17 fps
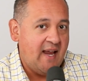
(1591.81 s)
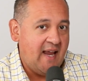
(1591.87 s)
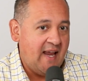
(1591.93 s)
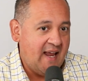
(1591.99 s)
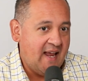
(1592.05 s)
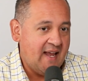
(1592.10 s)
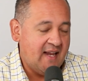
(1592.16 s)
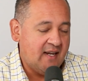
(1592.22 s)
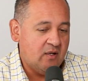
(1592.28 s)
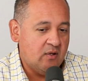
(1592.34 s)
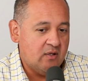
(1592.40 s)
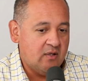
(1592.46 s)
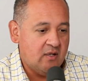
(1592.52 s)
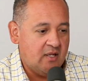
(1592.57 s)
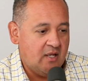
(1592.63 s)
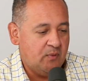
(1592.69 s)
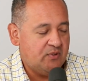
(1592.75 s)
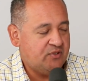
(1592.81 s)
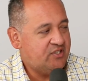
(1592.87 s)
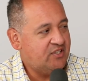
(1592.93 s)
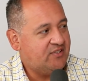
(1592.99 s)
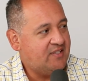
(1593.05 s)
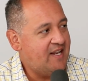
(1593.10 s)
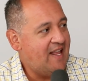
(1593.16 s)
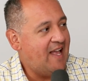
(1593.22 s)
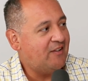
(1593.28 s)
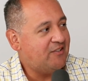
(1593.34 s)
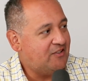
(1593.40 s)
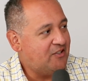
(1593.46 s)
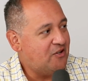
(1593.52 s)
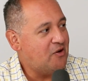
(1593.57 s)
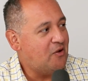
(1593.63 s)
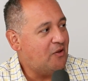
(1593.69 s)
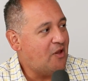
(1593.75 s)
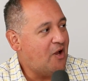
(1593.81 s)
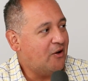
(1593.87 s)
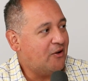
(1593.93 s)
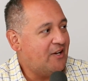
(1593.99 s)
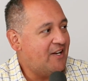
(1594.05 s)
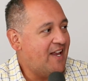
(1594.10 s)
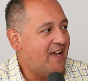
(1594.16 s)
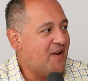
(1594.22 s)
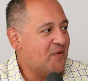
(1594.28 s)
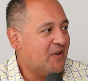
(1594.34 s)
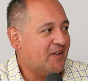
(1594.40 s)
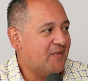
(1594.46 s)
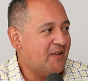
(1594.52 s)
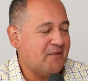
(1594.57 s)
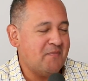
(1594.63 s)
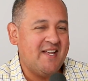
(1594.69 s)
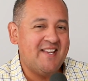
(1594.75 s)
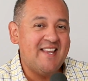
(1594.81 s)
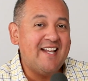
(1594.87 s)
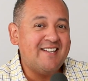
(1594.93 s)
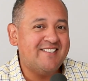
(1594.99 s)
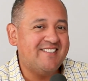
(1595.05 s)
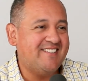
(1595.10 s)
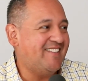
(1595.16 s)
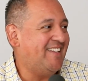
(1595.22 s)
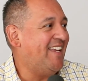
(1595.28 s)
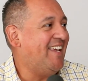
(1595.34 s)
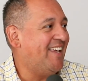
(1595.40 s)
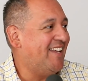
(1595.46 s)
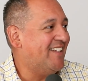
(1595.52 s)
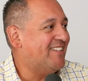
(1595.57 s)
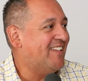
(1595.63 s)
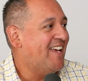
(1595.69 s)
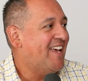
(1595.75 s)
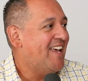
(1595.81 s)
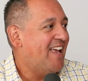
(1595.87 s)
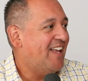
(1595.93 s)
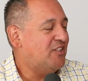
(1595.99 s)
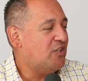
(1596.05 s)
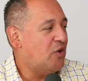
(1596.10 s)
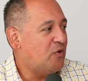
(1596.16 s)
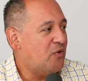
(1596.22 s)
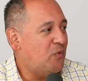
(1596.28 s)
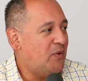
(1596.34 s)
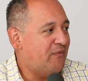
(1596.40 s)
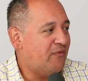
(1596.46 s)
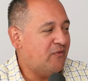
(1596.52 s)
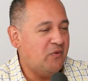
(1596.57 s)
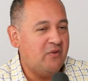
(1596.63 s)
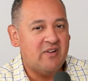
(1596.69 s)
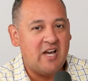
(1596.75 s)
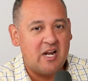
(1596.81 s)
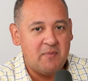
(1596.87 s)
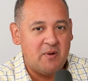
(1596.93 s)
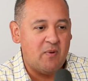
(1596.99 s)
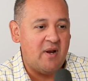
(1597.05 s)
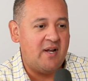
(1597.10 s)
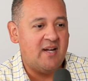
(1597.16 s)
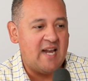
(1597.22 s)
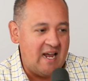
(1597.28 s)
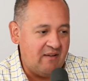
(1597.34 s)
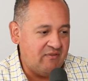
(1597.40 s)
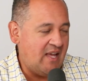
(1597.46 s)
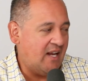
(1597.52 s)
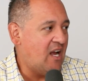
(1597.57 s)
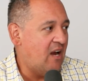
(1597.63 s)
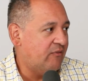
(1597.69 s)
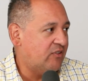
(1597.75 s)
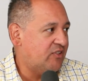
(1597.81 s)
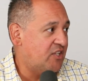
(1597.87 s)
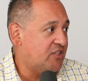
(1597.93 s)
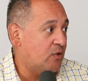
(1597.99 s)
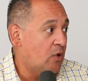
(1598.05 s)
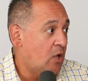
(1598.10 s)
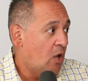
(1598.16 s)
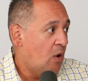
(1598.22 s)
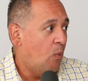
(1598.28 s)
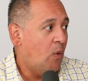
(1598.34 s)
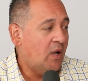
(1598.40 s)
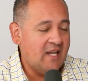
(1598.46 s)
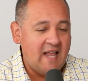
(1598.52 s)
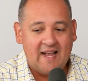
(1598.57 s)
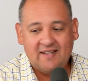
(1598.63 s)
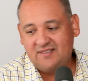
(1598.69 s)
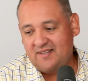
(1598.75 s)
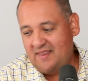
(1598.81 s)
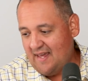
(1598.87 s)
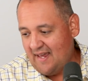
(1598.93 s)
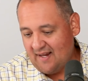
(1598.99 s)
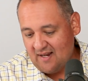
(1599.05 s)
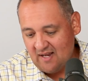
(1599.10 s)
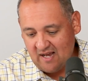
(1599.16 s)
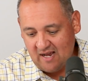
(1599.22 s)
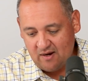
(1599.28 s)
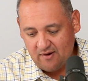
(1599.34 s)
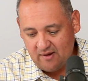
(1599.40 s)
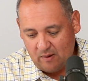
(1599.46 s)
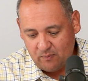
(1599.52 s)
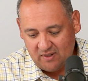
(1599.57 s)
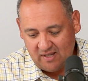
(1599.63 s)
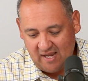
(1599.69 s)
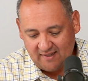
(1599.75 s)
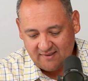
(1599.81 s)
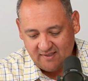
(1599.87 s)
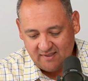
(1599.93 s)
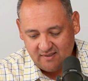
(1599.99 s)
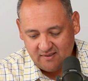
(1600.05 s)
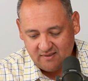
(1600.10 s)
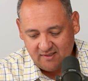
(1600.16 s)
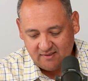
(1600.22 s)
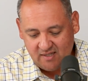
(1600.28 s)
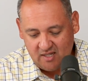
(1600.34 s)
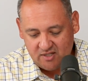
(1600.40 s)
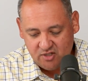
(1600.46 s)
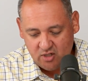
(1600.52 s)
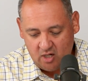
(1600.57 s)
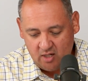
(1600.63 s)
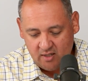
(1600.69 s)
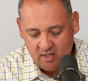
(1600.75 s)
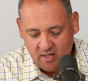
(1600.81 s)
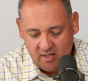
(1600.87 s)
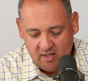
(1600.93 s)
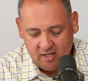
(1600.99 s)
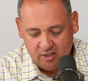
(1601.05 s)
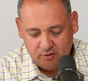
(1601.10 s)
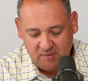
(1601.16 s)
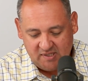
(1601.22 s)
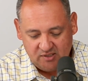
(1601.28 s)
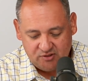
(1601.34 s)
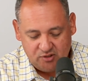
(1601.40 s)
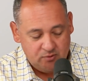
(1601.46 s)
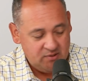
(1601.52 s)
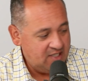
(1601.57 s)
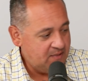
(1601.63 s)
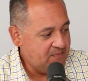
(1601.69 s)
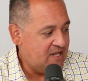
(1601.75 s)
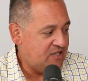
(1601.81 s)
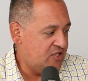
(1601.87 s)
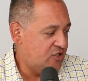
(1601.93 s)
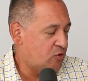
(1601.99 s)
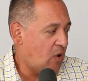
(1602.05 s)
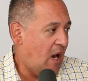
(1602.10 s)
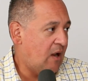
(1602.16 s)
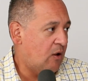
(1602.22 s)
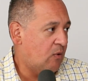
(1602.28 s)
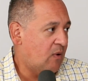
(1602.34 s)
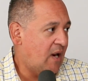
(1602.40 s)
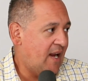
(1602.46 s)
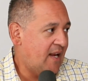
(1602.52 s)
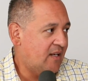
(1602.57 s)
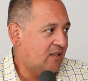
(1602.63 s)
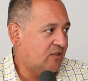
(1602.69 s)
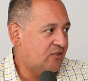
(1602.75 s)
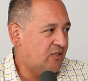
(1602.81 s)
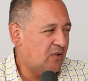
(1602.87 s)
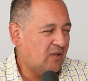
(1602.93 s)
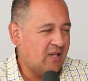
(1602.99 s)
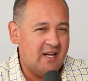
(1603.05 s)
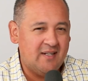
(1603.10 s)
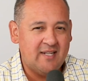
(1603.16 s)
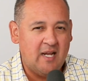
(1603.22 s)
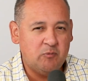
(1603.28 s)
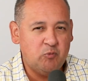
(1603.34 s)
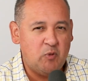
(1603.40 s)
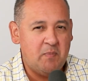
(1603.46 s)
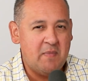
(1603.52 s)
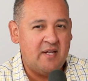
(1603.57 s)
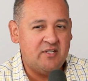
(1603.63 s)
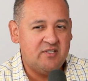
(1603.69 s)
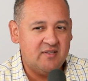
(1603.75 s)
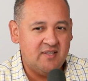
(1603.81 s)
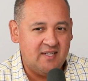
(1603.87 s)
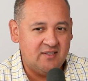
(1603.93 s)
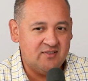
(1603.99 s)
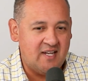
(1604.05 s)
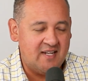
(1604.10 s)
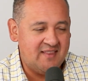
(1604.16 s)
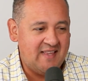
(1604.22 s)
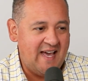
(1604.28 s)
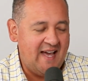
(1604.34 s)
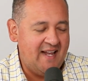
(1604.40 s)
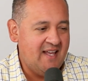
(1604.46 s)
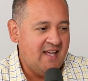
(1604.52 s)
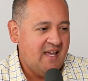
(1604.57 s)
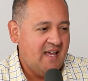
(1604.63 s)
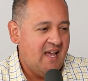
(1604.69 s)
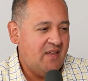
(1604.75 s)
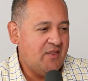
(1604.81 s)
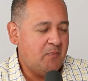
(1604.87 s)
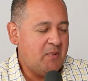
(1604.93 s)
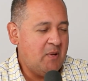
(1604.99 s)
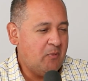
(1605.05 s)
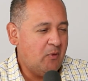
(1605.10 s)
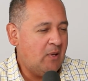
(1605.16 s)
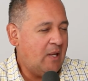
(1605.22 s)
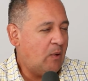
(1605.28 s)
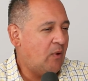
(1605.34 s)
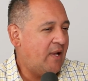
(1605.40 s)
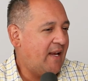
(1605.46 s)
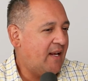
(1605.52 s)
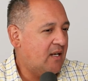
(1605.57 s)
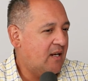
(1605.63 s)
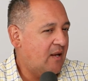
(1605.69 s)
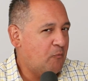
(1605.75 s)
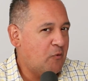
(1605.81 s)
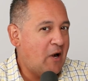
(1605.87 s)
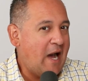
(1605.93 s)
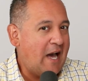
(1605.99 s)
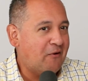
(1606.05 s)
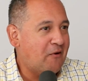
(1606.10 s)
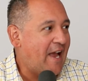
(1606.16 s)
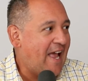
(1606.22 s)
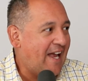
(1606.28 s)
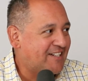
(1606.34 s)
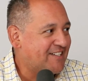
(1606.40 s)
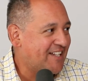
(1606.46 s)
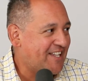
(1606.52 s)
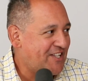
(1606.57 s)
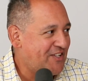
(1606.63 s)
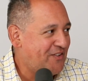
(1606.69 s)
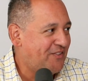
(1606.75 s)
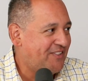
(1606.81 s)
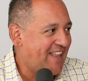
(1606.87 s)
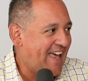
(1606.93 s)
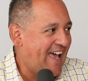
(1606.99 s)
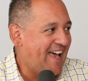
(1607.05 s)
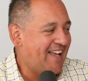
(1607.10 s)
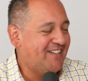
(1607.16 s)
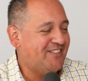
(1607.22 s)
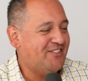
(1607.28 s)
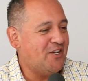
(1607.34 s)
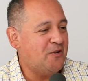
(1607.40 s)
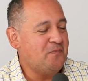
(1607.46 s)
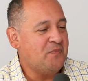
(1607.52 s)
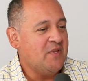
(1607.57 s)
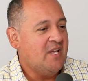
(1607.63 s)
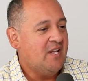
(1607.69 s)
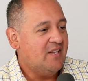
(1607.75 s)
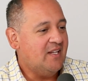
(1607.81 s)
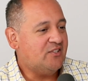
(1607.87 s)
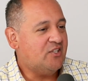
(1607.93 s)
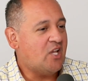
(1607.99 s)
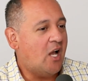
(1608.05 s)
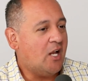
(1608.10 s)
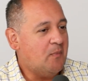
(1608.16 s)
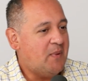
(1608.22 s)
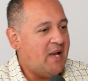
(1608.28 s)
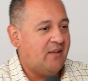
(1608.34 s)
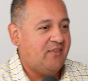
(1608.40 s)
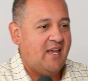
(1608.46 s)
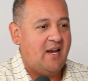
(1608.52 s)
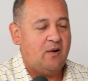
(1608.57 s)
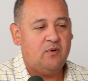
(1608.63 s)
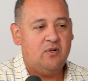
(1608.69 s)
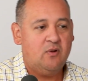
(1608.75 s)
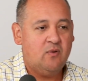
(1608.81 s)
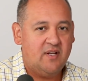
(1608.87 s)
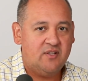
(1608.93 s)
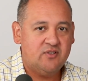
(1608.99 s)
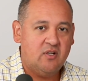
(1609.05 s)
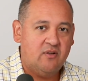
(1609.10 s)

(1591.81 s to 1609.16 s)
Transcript: And it was just announced that they're no longer a network. Like, man, that stings. Yeah. And so we've got to be ready to have that conversation. One last thing I would like to touch on is, because you did mention trial right. And so a lot of times we mention things like that, and then people are like, wait, well, how do I actually use that? So let's talk about that real quick.